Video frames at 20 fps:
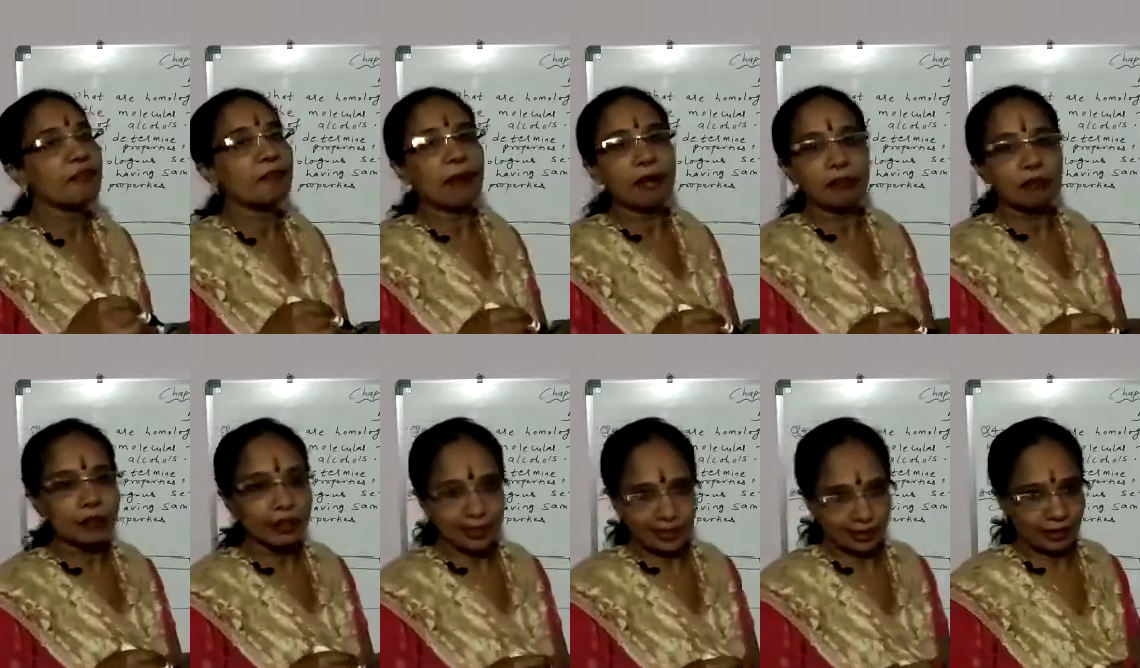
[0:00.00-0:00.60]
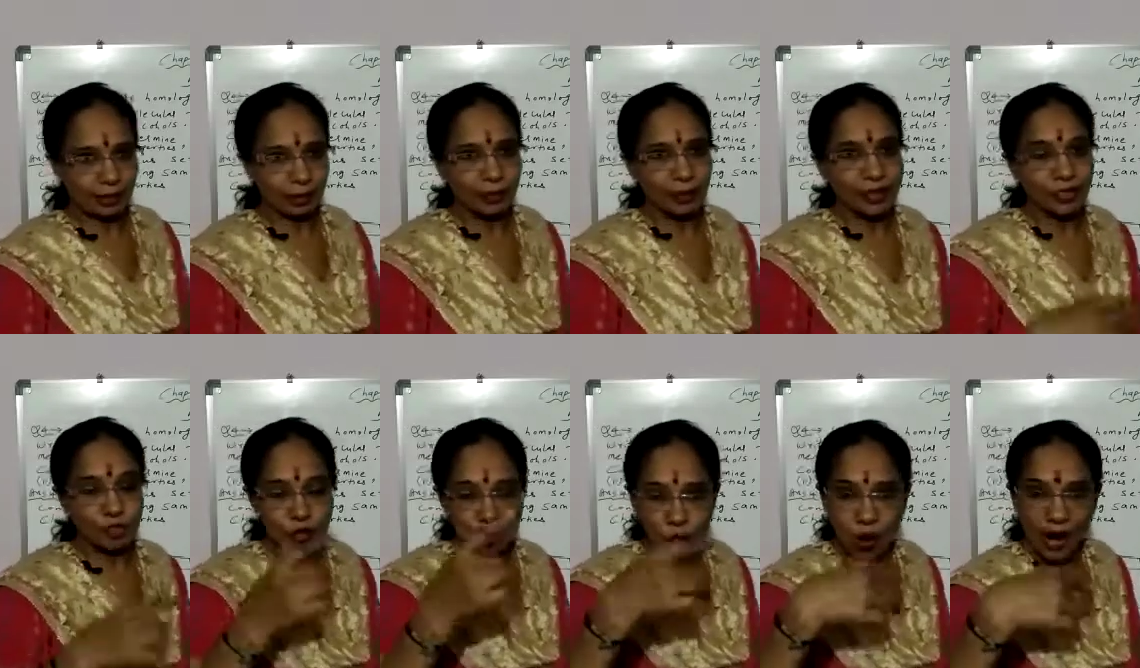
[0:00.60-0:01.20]
members,
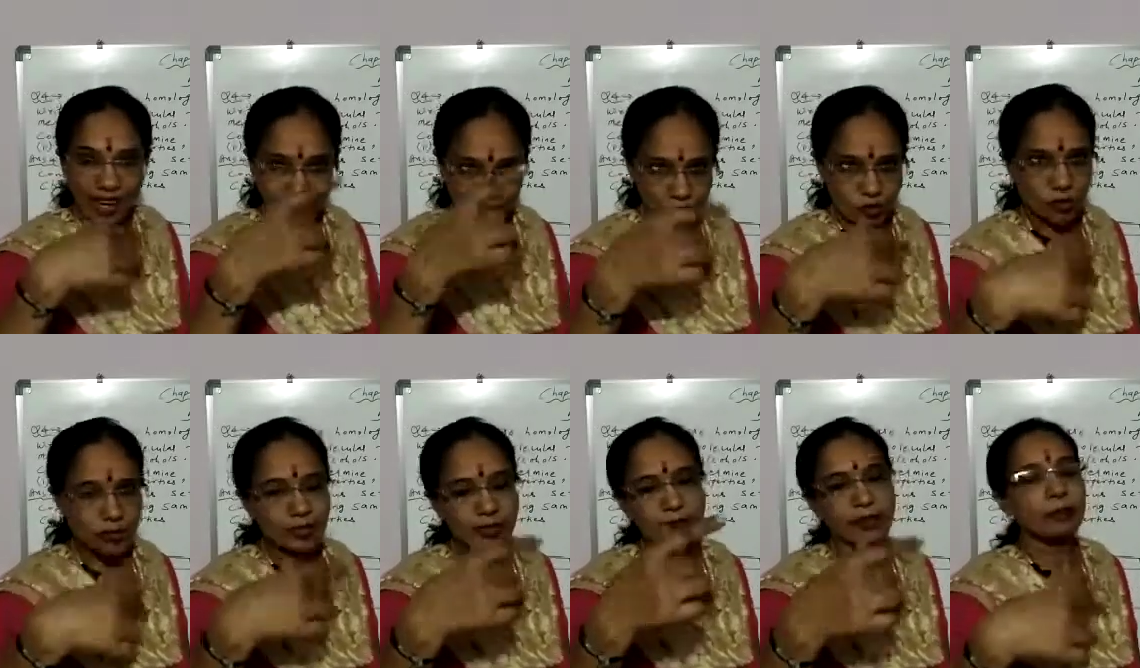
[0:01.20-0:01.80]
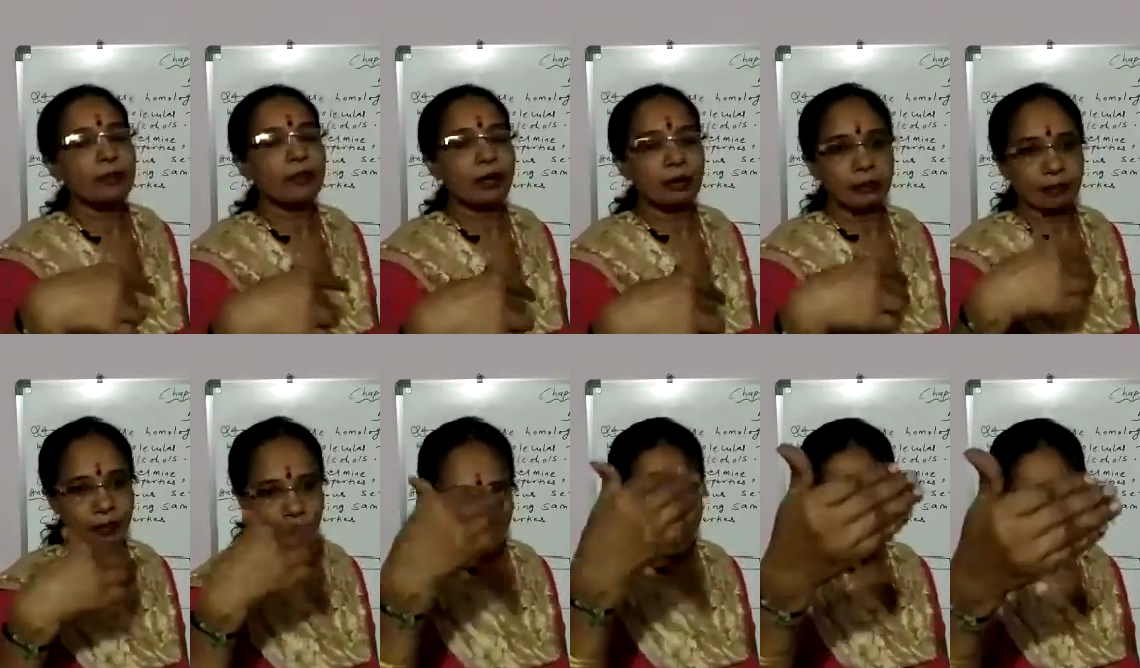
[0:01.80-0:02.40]
means two adjacent
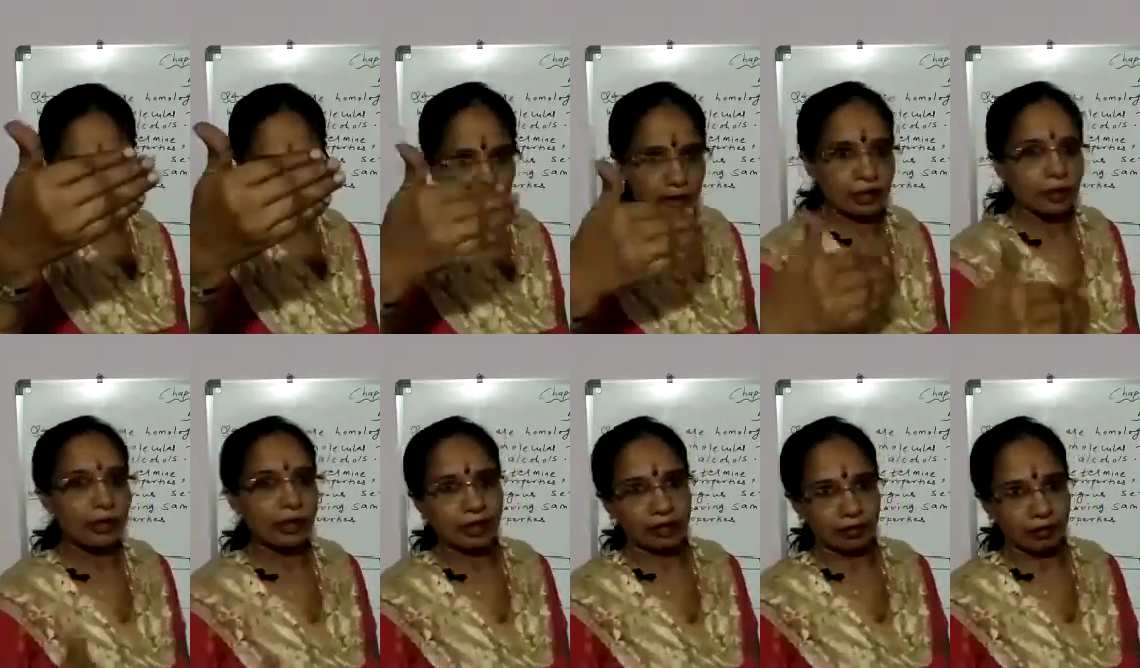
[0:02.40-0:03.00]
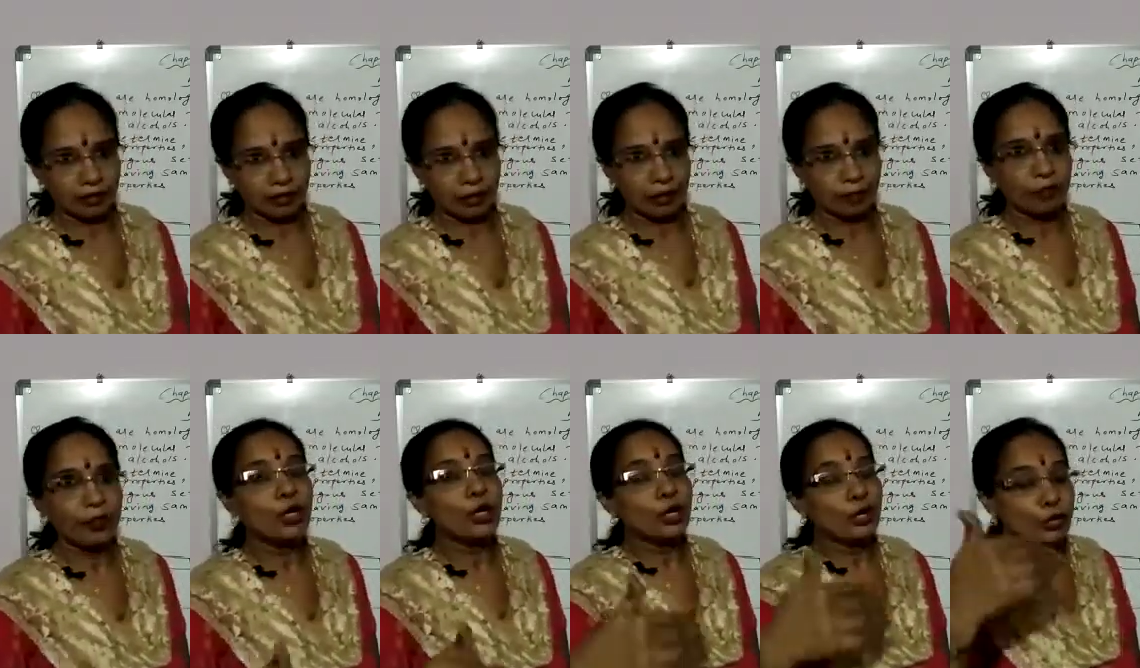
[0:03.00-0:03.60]
members, agal bagal wala.